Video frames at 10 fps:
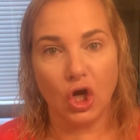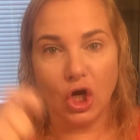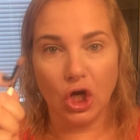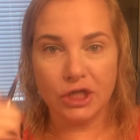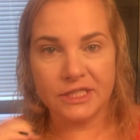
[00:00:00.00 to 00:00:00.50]

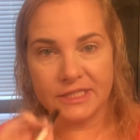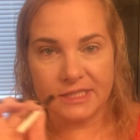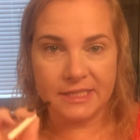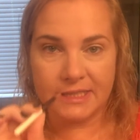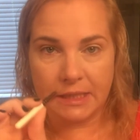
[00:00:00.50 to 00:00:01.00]
artist
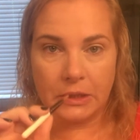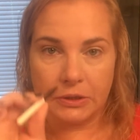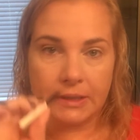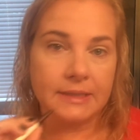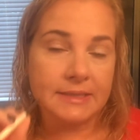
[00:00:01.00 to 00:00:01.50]
detail. You
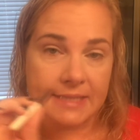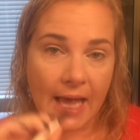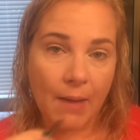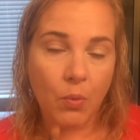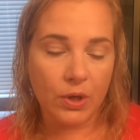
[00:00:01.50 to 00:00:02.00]
can
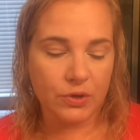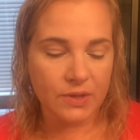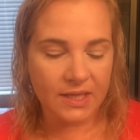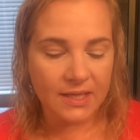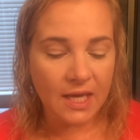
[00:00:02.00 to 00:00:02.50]
dab what you
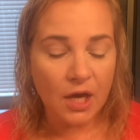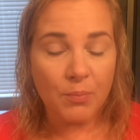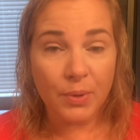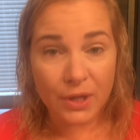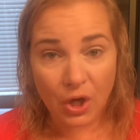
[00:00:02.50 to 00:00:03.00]
need,
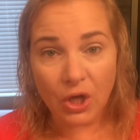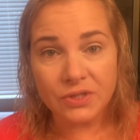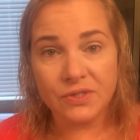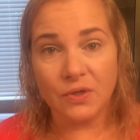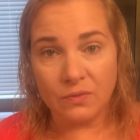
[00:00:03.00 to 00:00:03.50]
but it
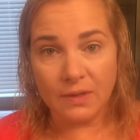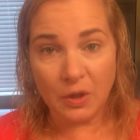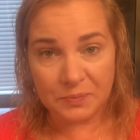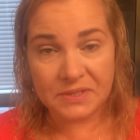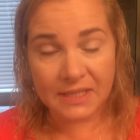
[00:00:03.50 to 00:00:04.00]
also
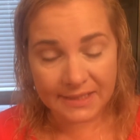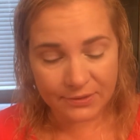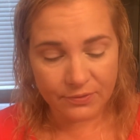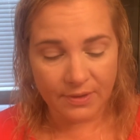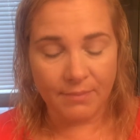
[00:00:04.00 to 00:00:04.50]
helps
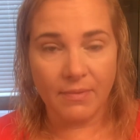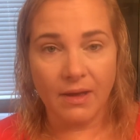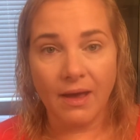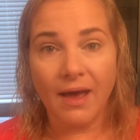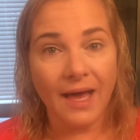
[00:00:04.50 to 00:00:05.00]
clear them.
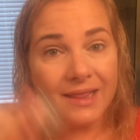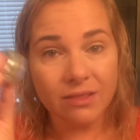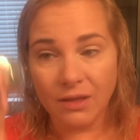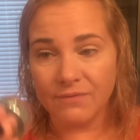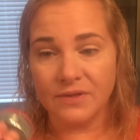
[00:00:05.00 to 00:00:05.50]
I
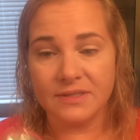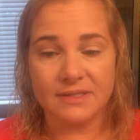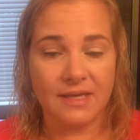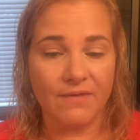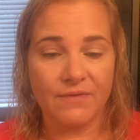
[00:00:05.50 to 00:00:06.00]
love this
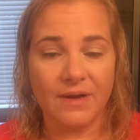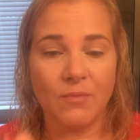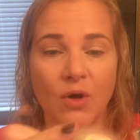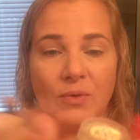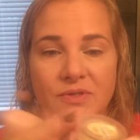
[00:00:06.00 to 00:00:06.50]
stuff, and I'm
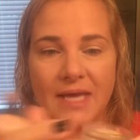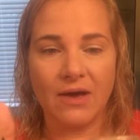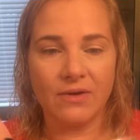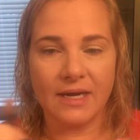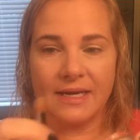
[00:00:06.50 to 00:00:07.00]
almost
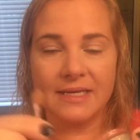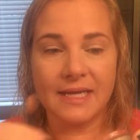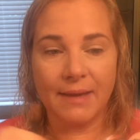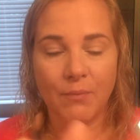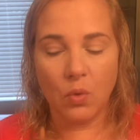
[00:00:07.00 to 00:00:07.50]
out, and I need to
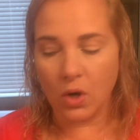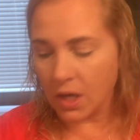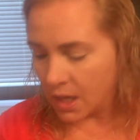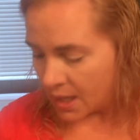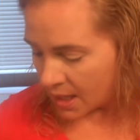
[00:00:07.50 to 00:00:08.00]
get more.
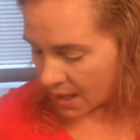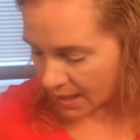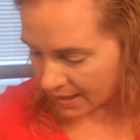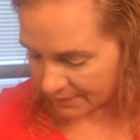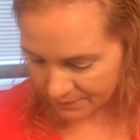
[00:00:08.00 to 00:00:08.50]

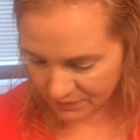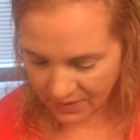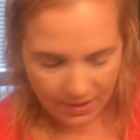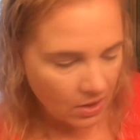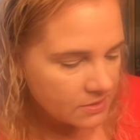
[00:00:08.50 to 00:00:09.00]

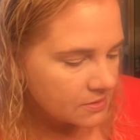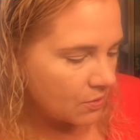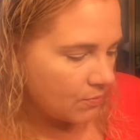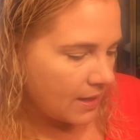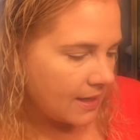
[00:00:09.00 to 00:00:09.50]
They also
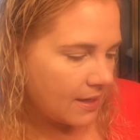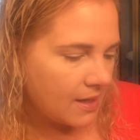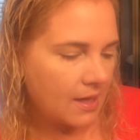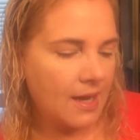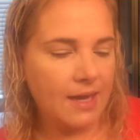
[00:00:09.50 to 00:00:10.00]
make
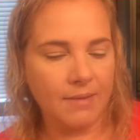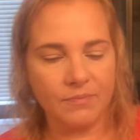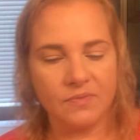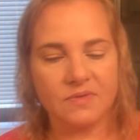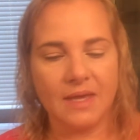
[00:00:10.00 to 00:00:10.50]
a
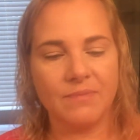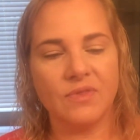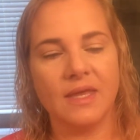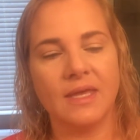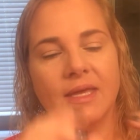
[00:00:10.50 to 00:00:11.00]
same
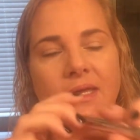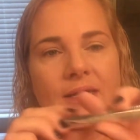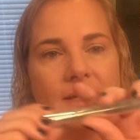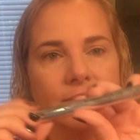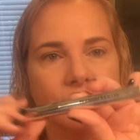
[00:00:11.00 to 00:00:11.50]
thing in
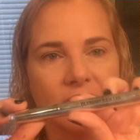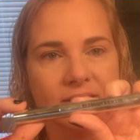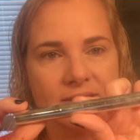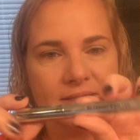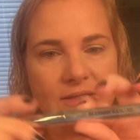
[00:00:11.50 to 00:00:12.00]
a
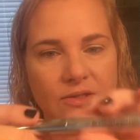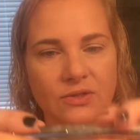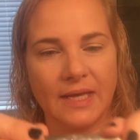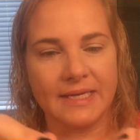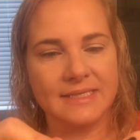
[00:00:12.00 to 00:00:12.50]
concealer
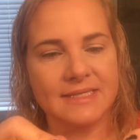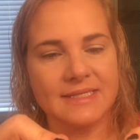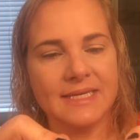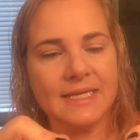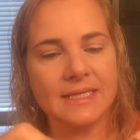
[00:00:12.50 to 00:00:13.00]
like
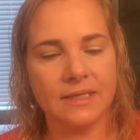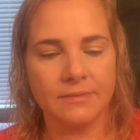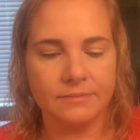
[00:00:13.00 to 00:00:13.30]
stick,